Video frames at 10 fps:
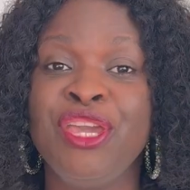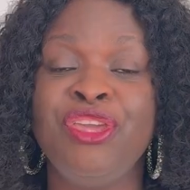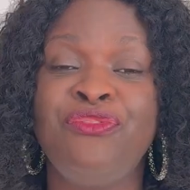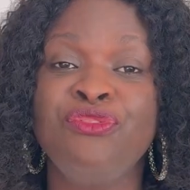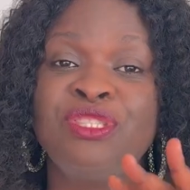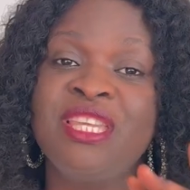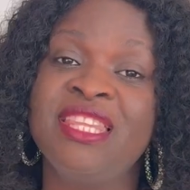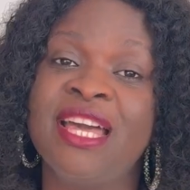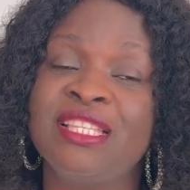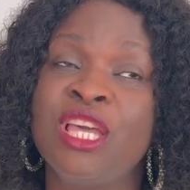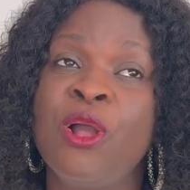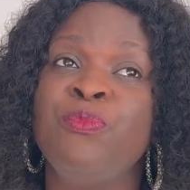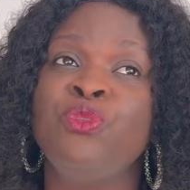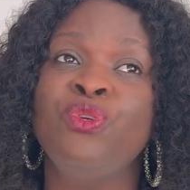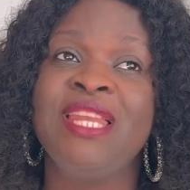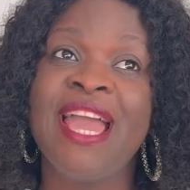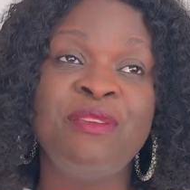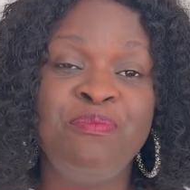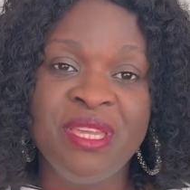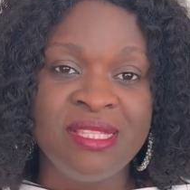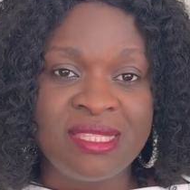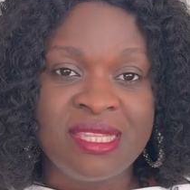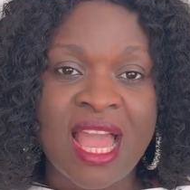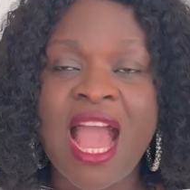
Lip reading: If you say that you like beans